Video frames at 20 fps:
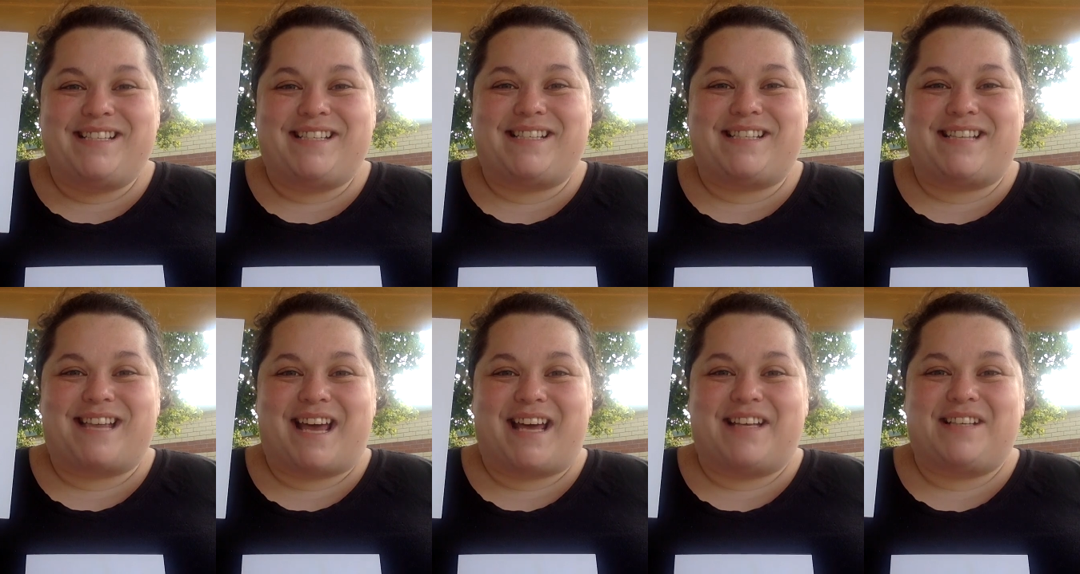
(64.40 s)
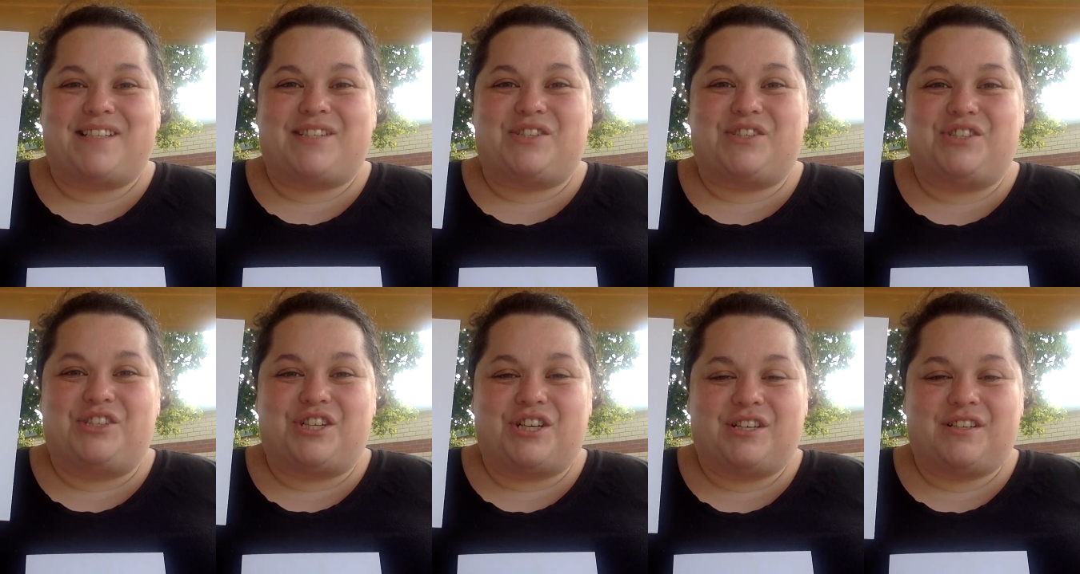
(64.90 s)
says
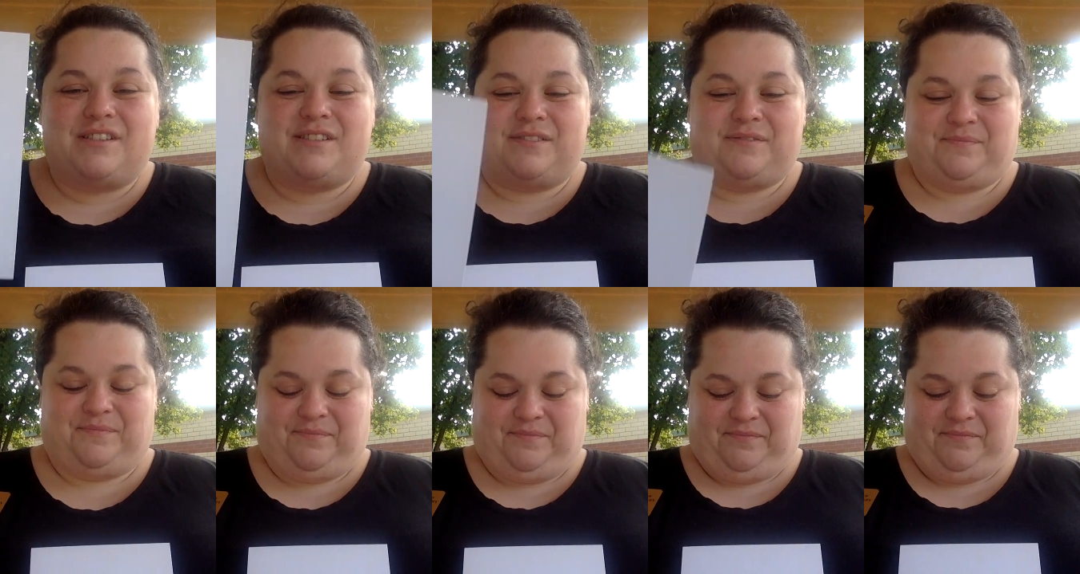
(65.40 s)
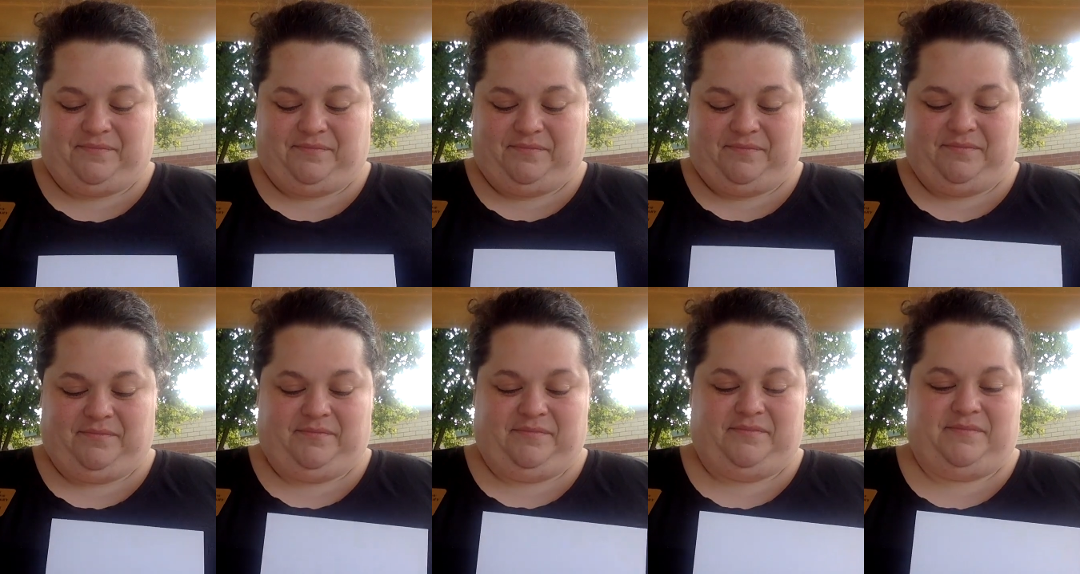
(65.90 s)
j.
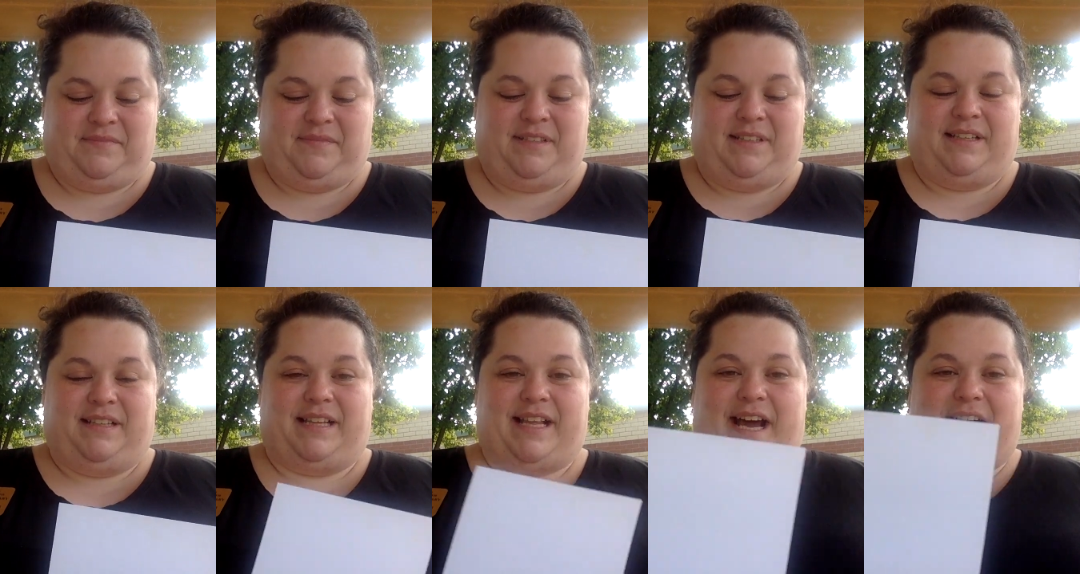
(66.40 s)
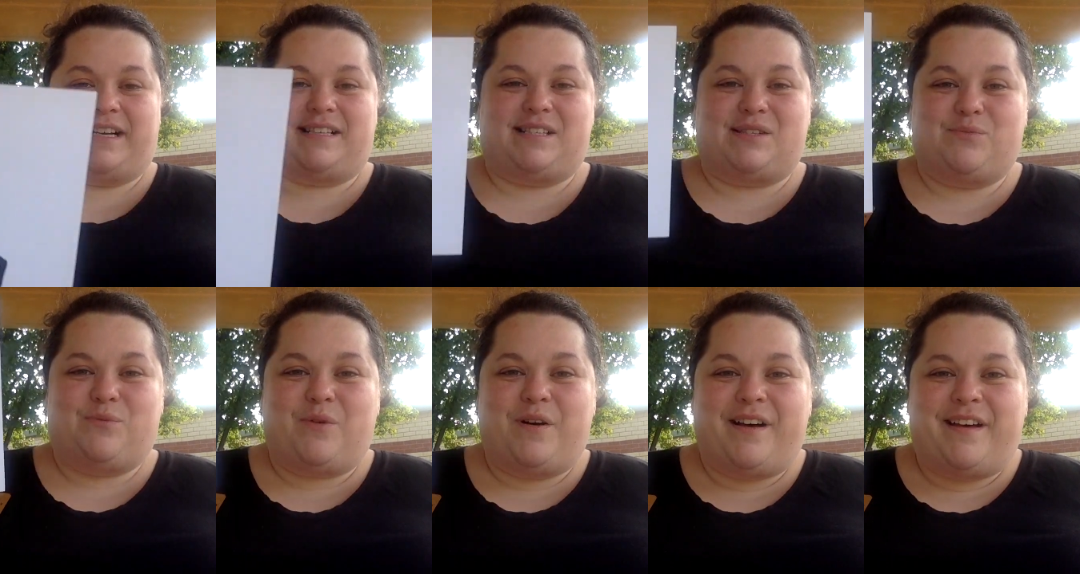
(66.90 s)

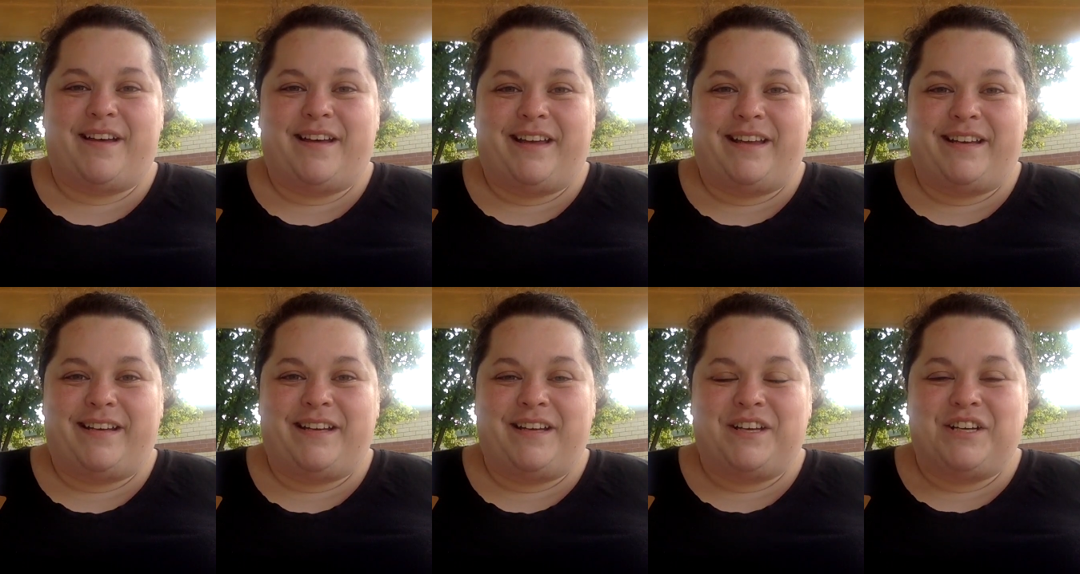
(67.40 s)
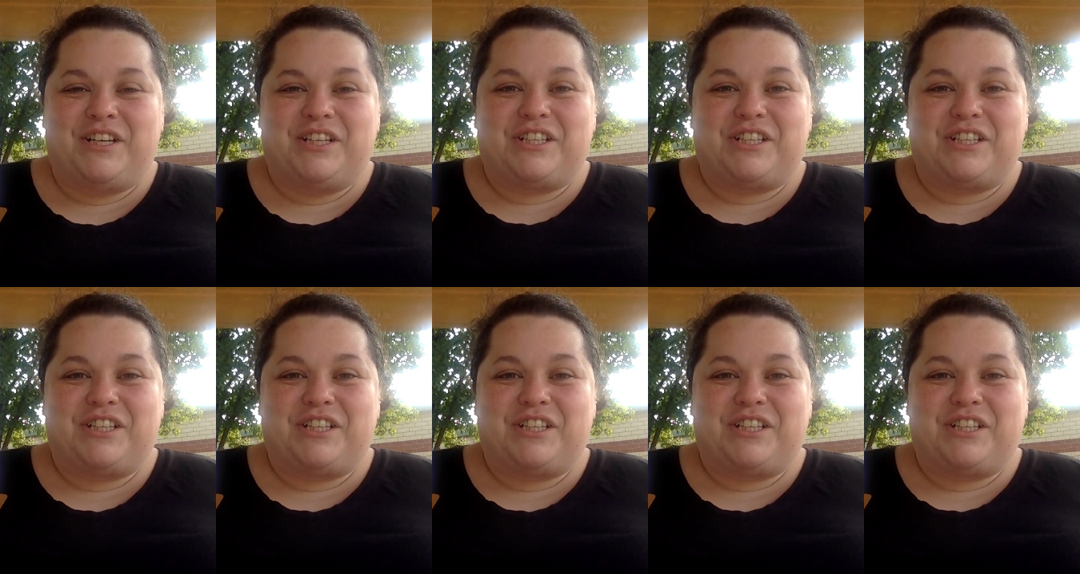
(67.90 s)
Last one.